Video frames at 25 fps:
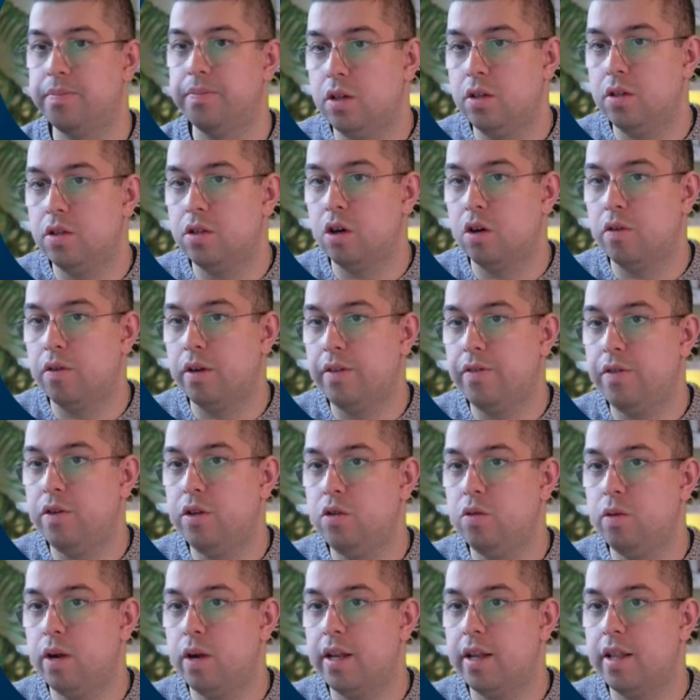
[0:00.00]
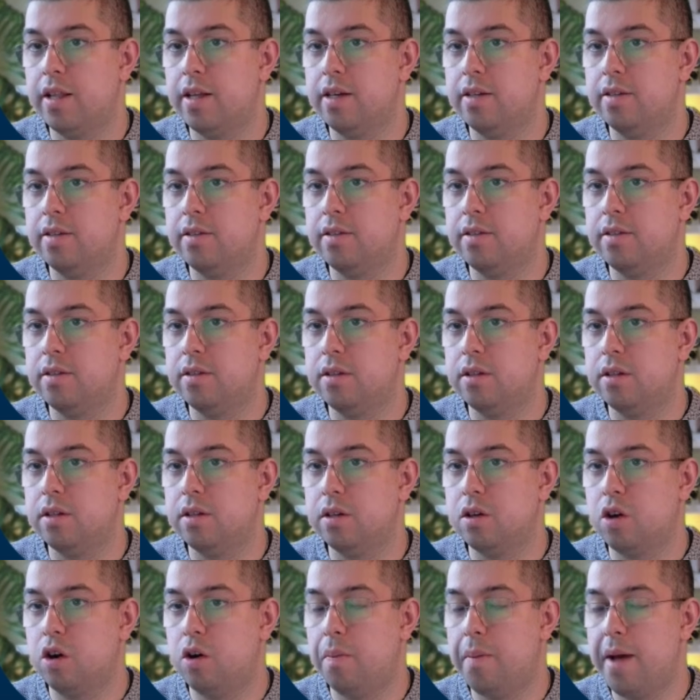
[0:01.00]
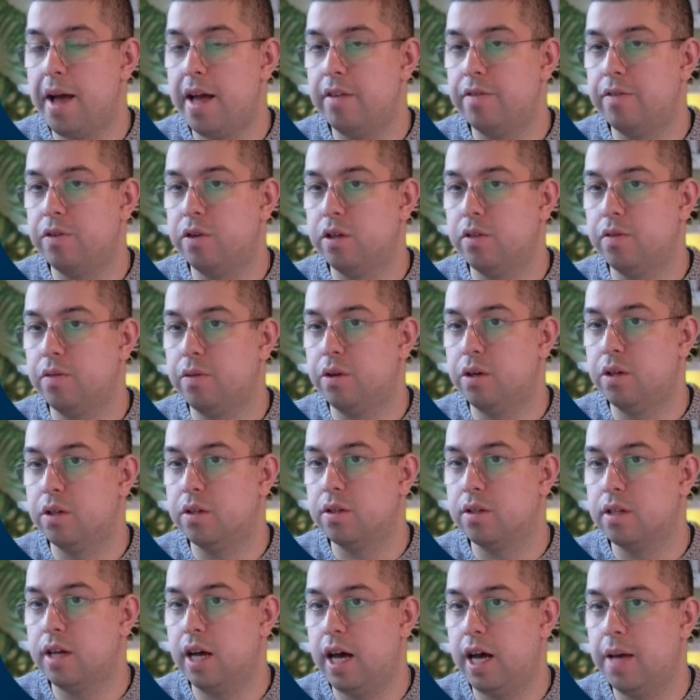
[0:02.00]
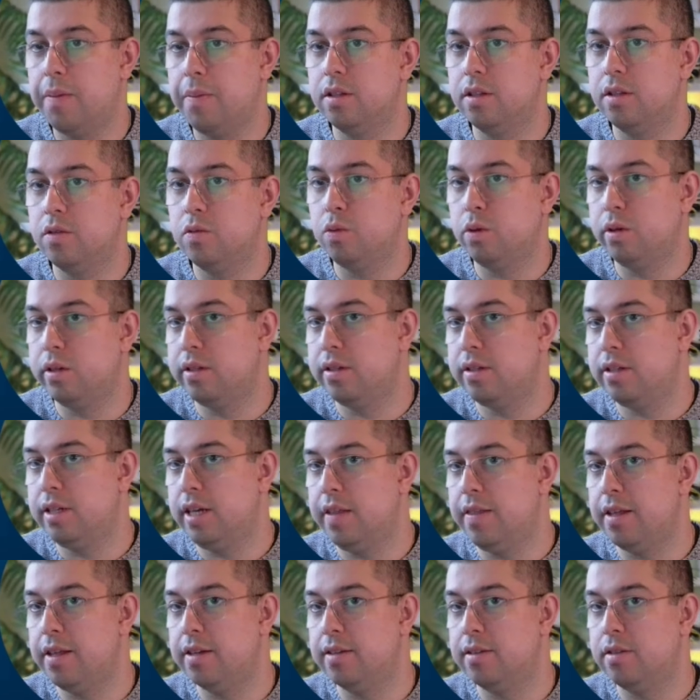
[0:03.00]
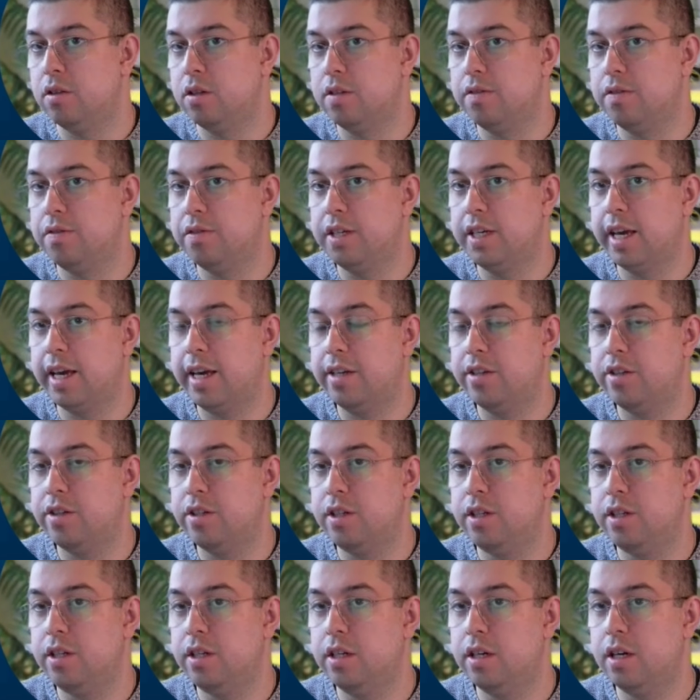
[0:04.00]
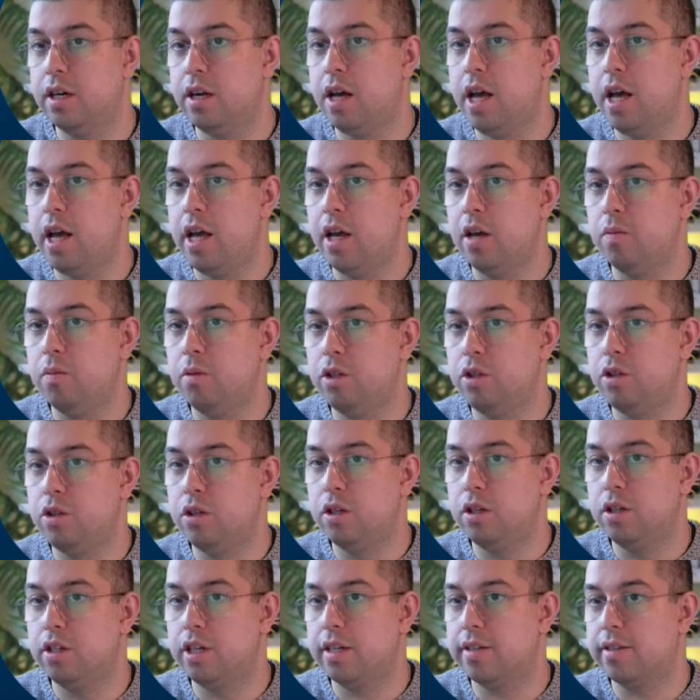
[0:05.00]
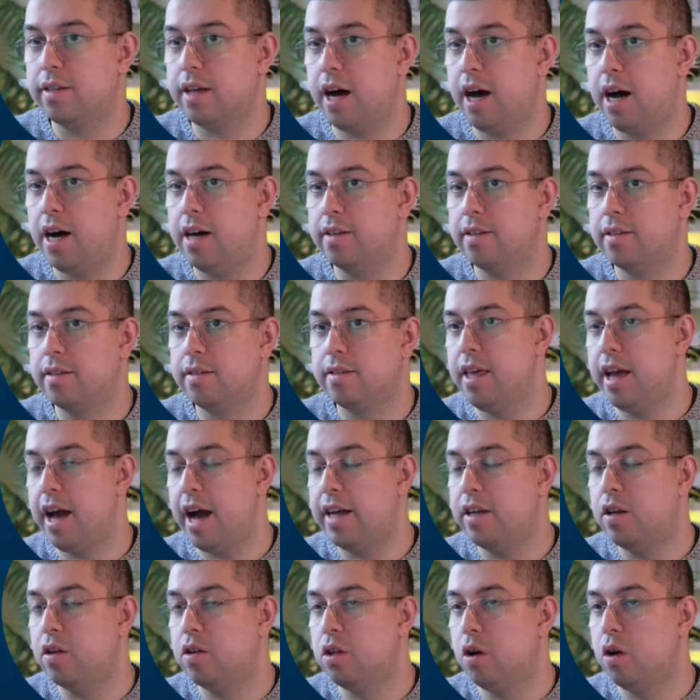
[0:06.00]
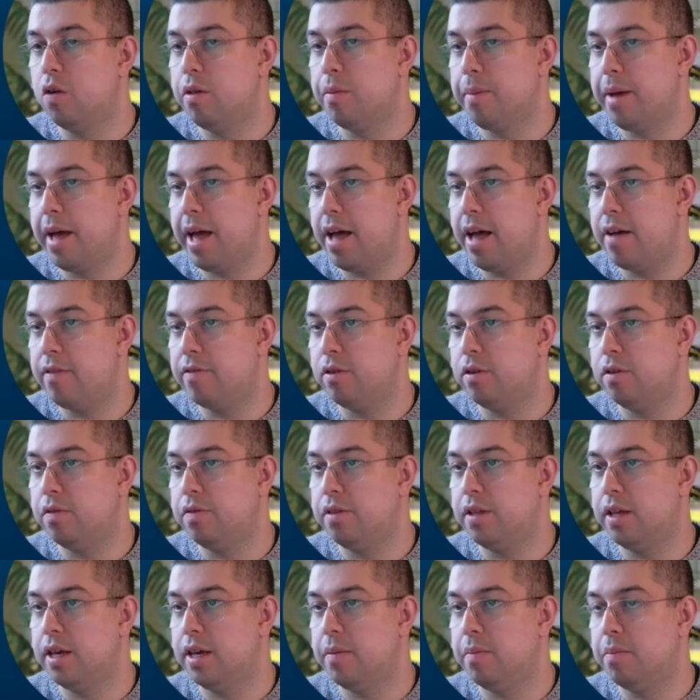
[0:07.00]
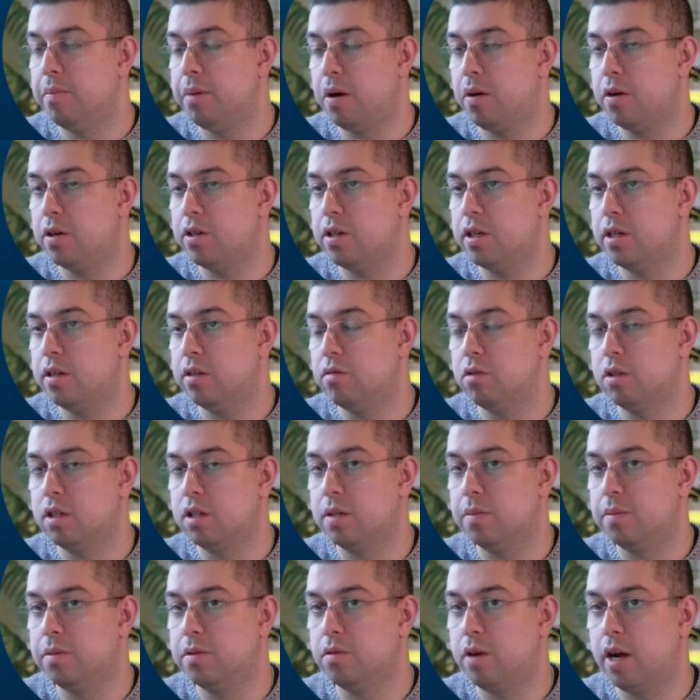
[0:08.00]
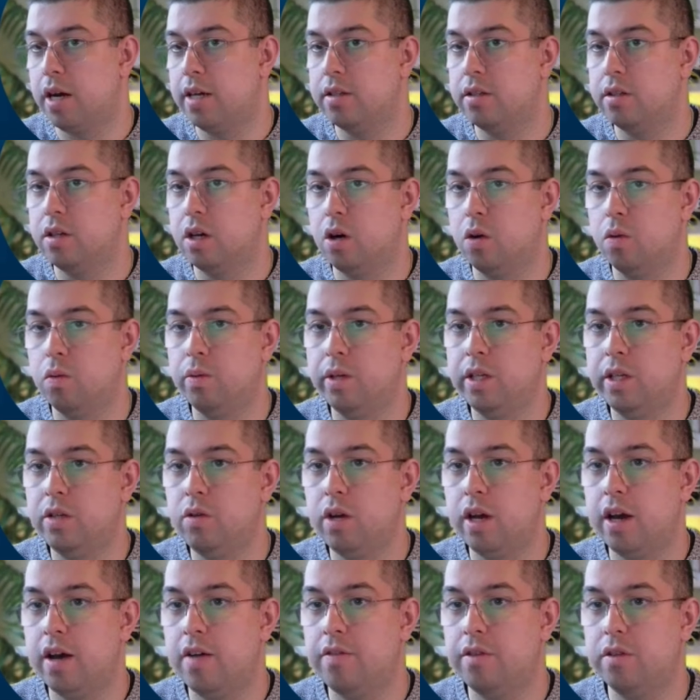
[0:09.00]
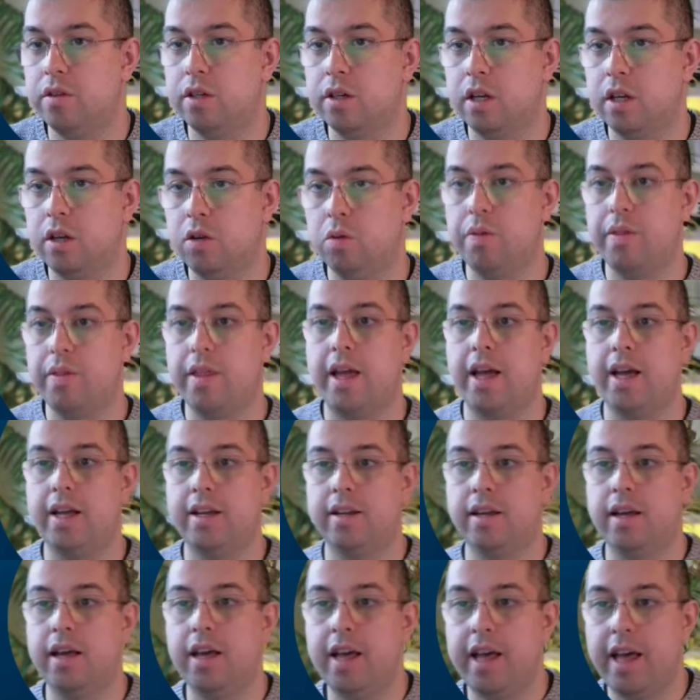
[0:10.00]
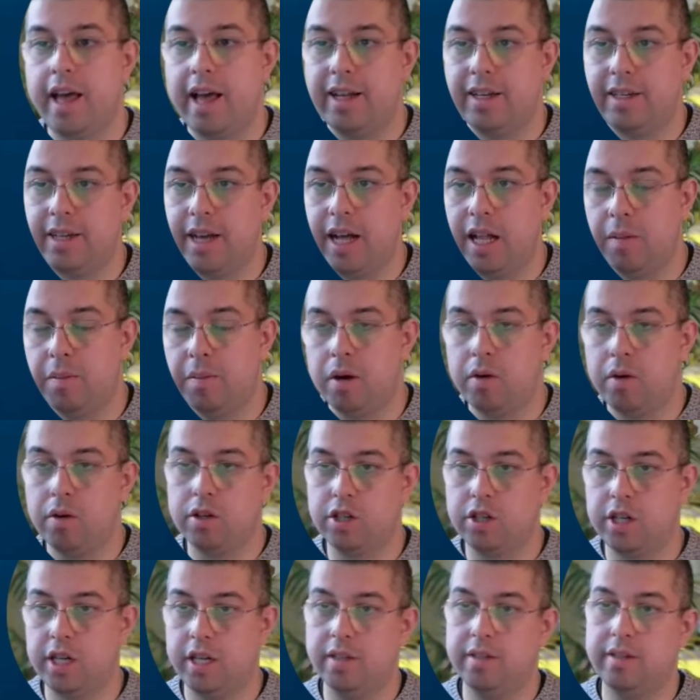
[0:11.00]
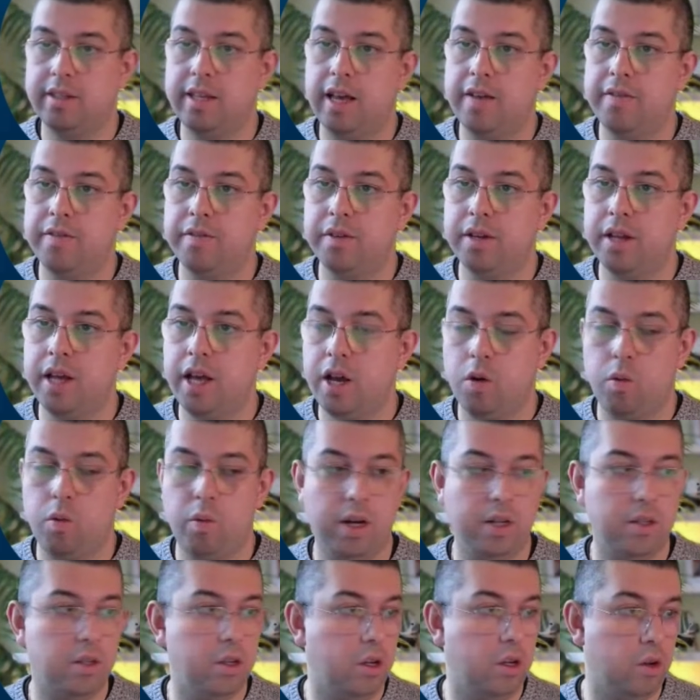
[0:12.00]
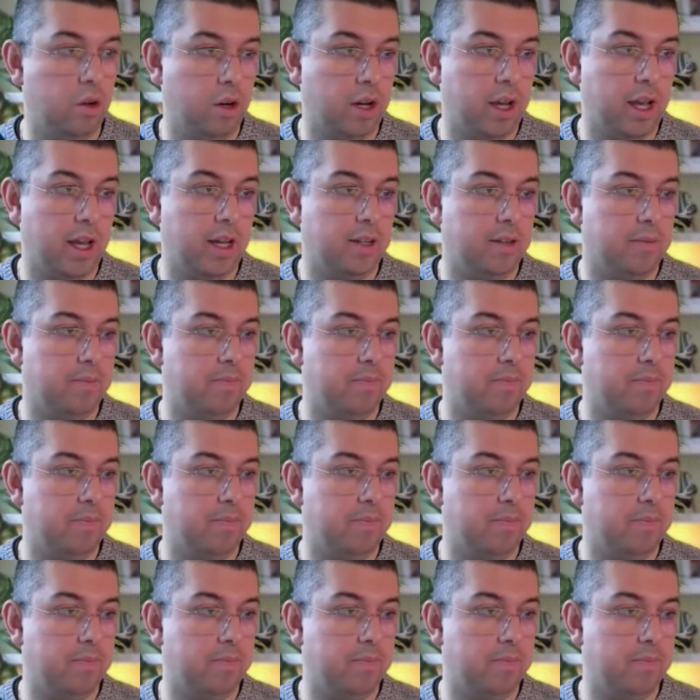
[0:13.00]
So if you run this command for the first time, you will see this notification here, which just asks, I don't know the path of the PowerShell scripts, right? So we do have to include that and tell PowerShell 7 where to look at.